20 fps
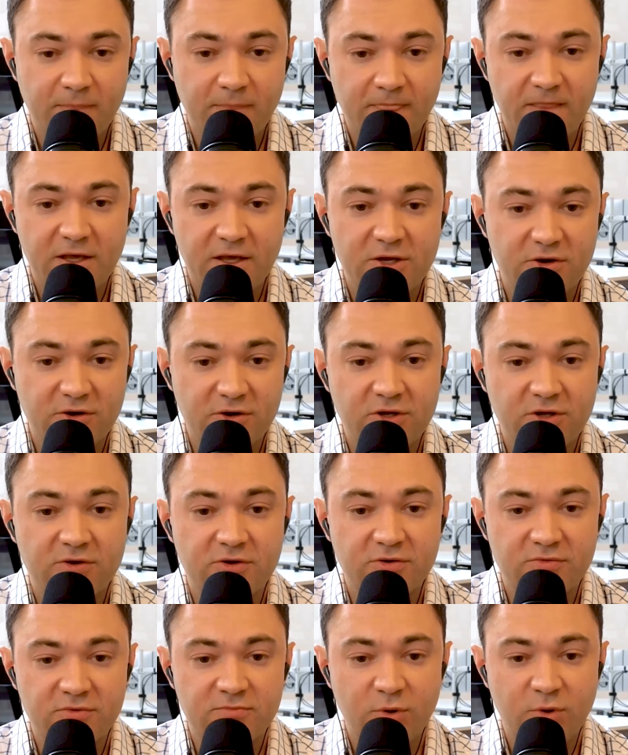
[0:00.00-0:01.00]

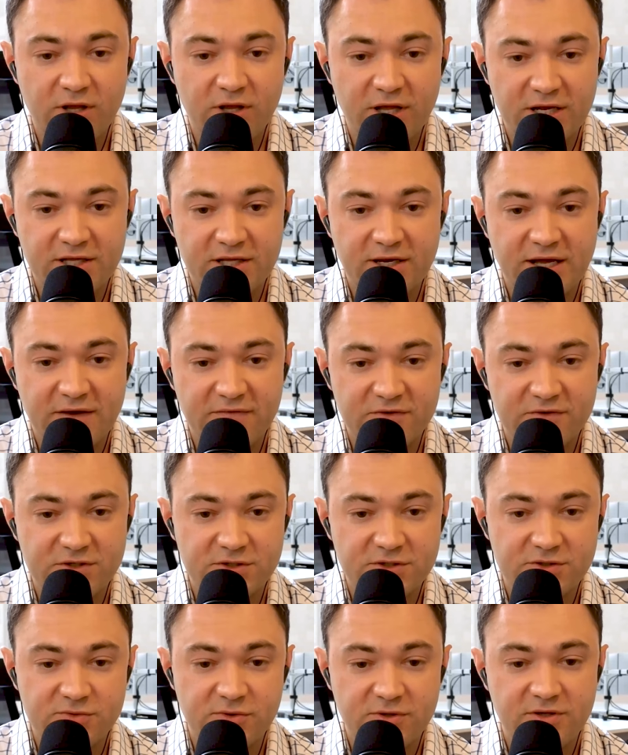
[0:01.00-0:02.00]
you're more likely to have
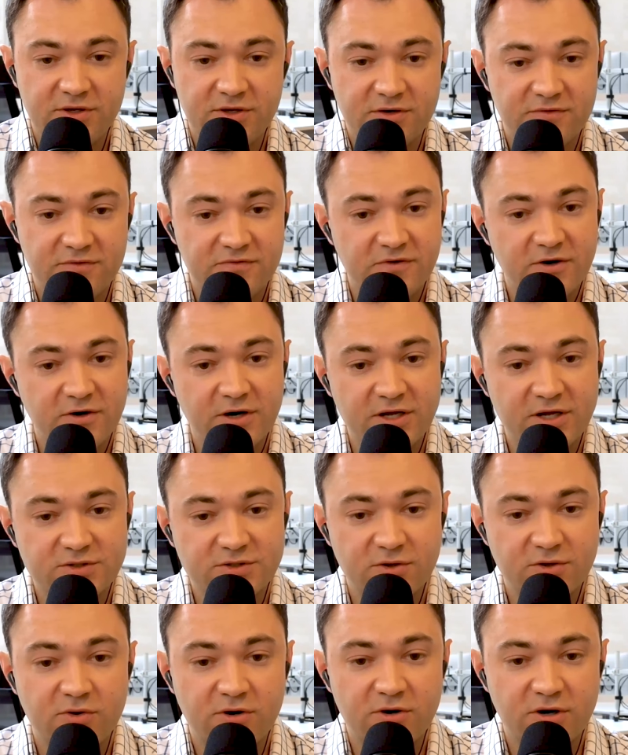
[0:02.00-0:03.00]
issues with your
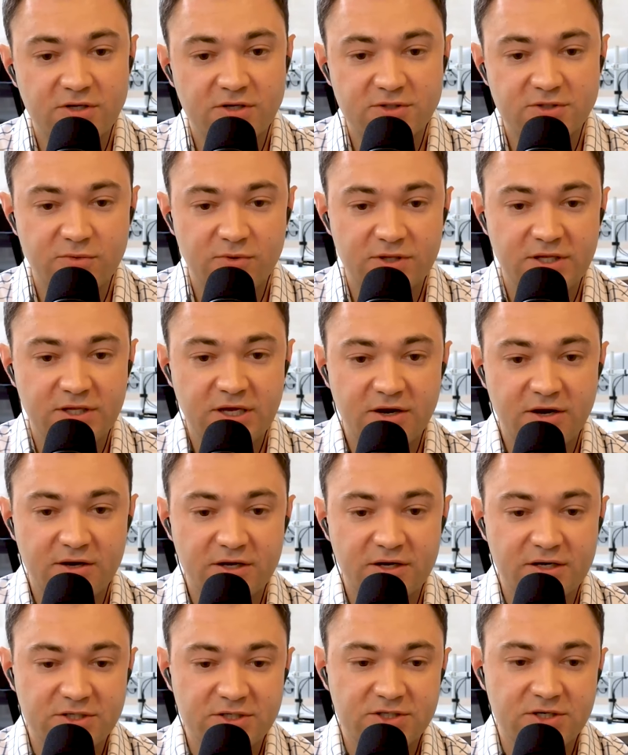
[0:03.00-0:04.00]
furnace, or also with the air
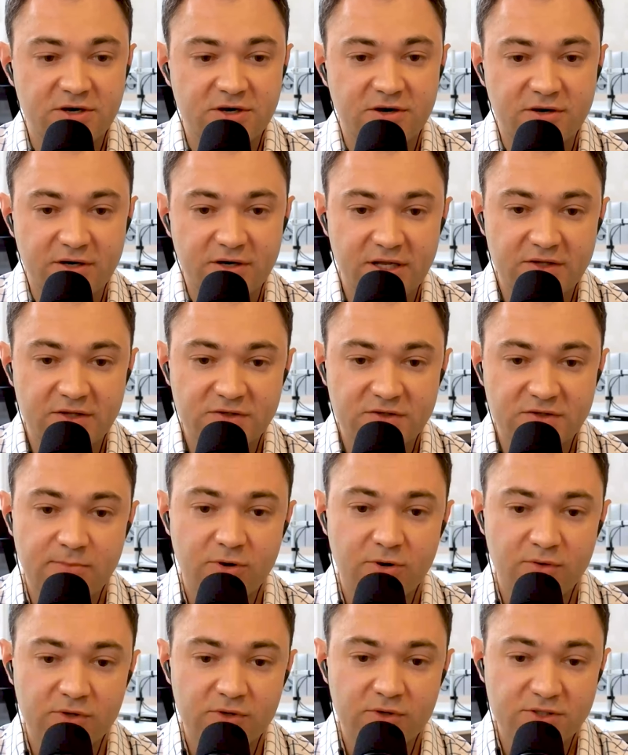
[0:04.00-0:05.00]
conditioner in the
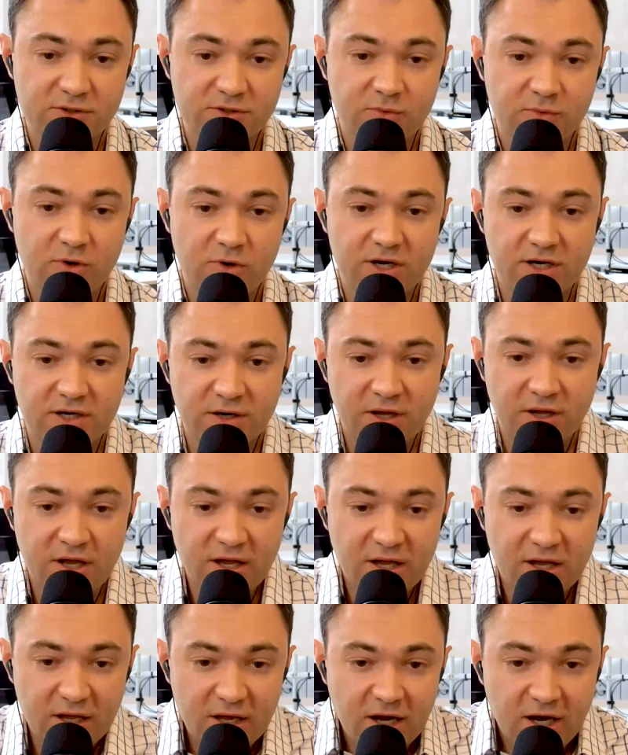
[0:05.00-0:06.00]
summer, because they're working
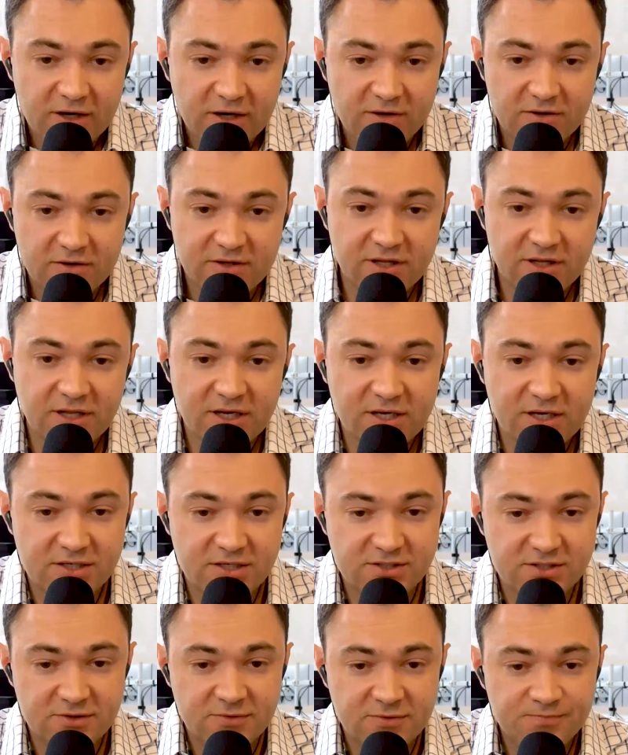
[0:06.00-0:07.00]
harder than they
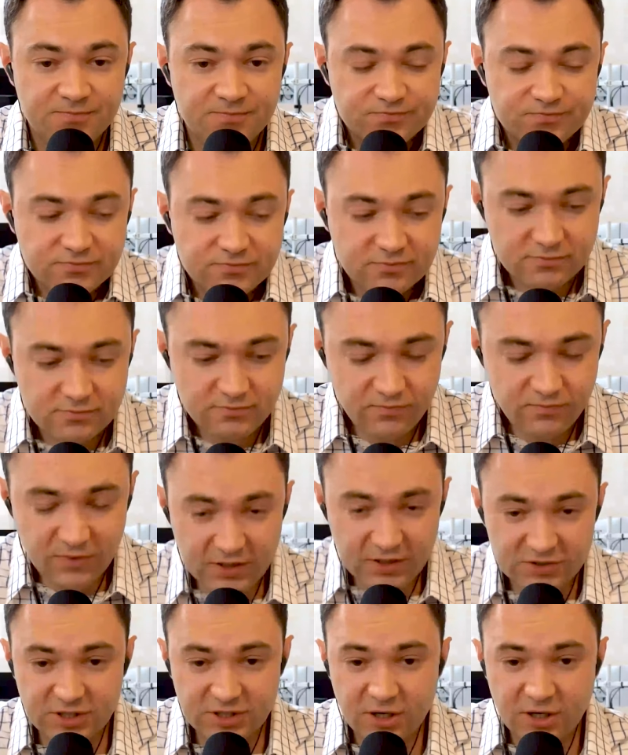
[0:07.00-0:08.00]
need to.
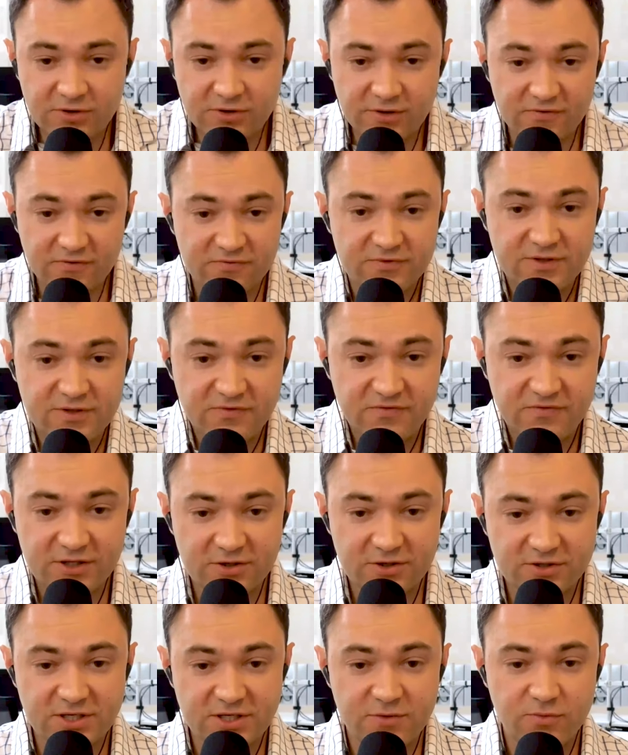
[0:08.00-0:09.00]
So the
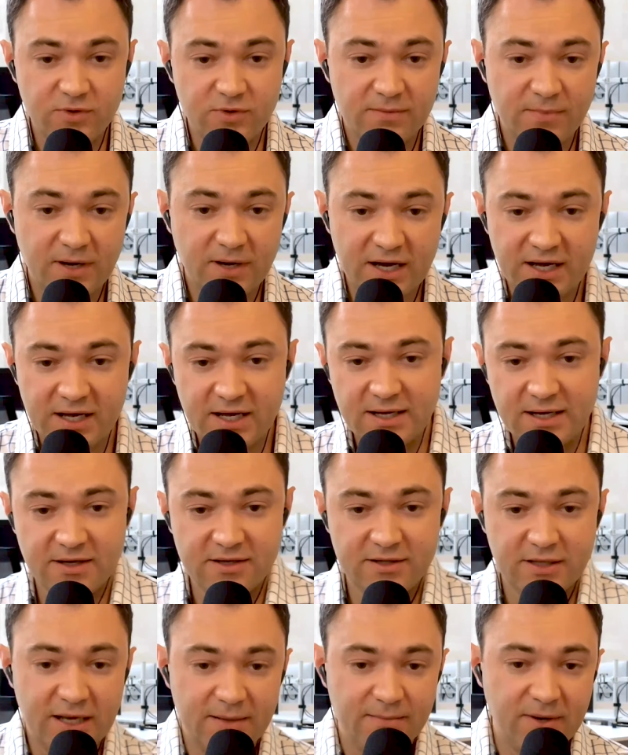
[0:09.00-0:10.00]
filters that
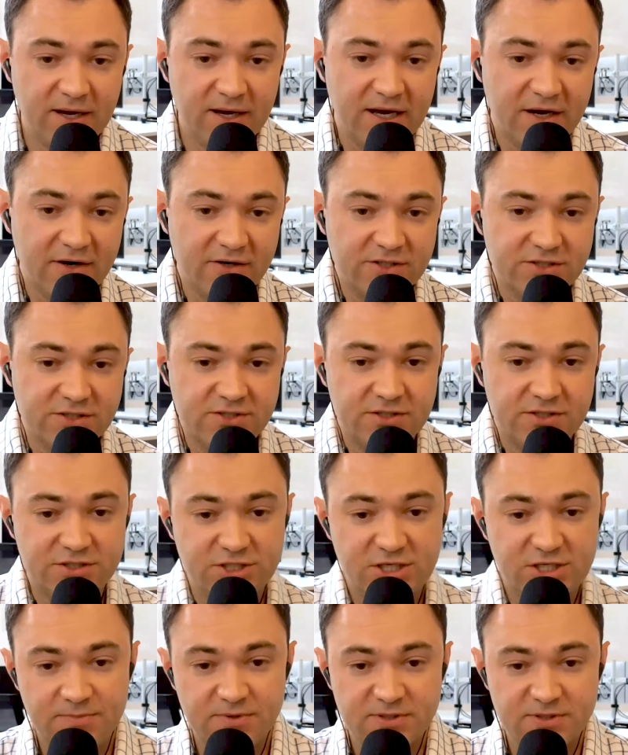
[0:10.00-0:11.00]
I buy are just the
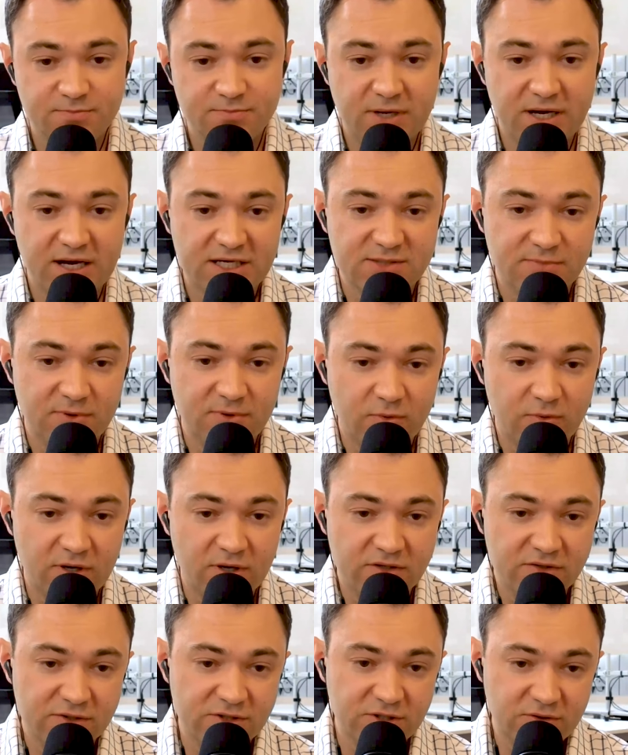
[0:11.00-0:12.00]
cheapest possible
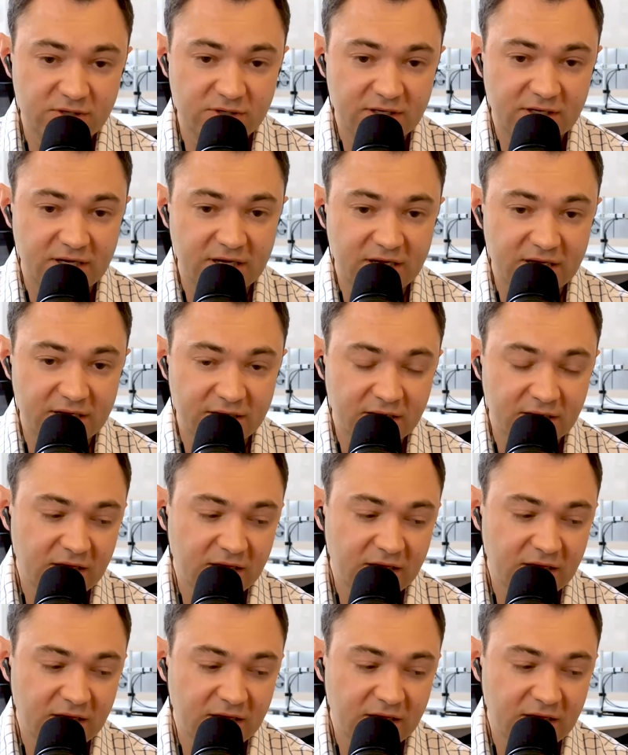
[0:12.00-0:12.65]
ones you can get,